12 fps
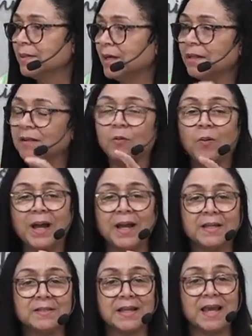
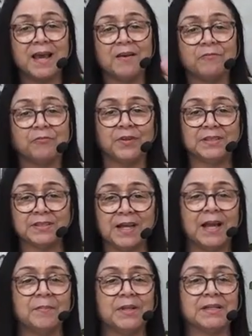Otherwise, every
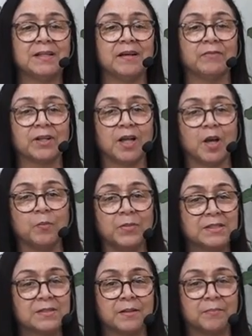time the devil comes
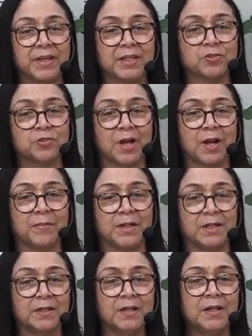with some big drama,